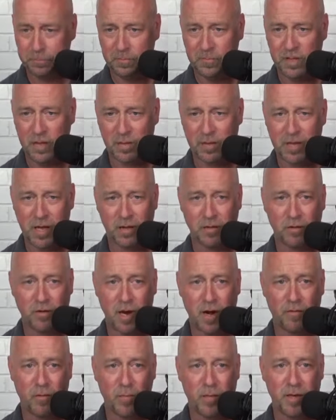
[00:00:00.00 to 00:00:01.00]
some of the other
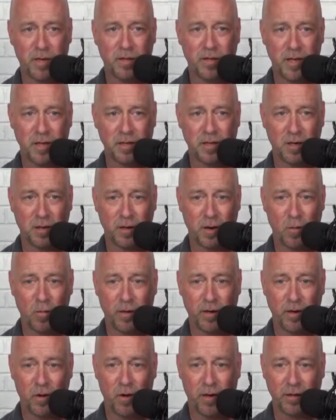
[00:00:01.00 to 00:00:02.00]
governmental things that are
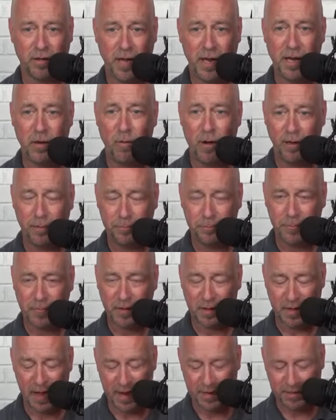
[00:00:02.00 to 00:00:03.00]
going on. Anyway,
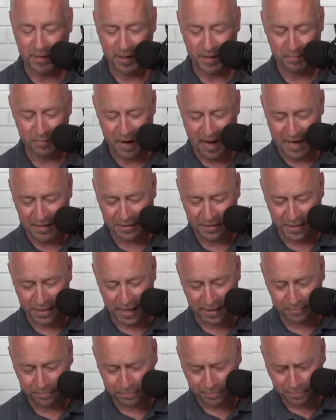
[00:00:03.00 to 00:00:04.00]
that did pass
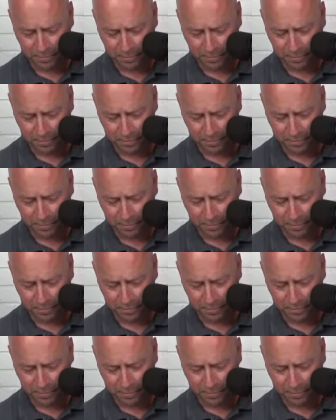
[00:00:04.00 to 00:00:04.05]
tonight.